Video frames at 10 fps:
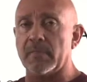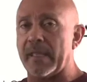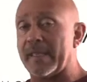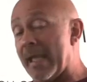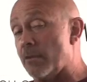
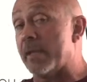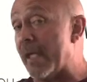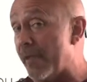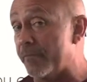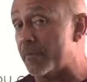you can't
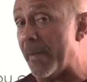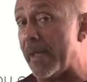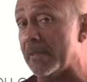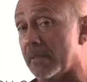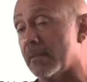have
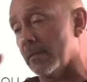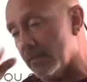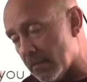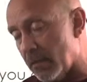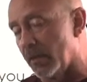spaces,
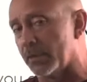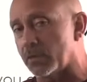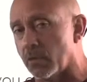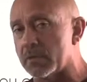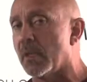it's all
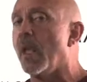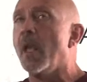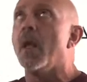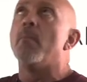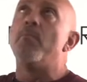underscores,
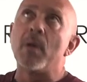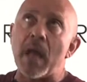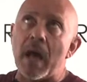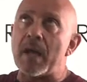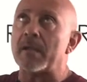
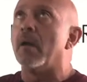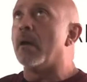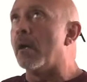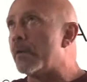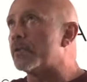block
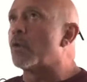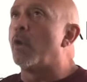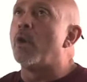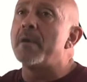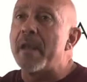
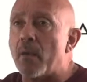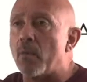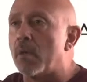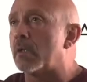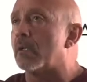underscore
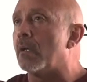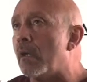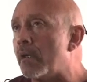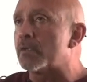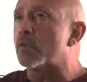network
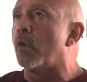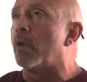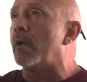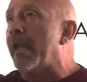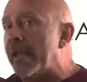
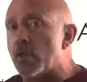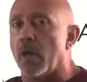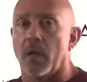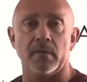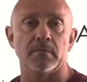underscore
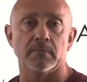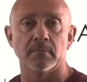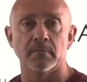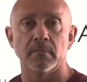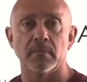HR.
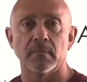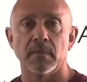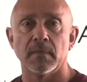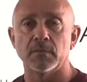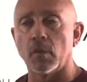
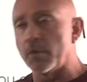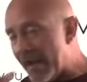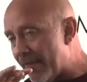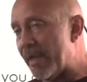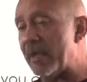So you
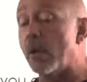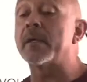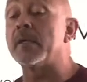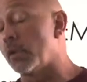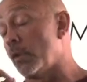have that,
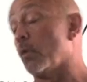okay, so you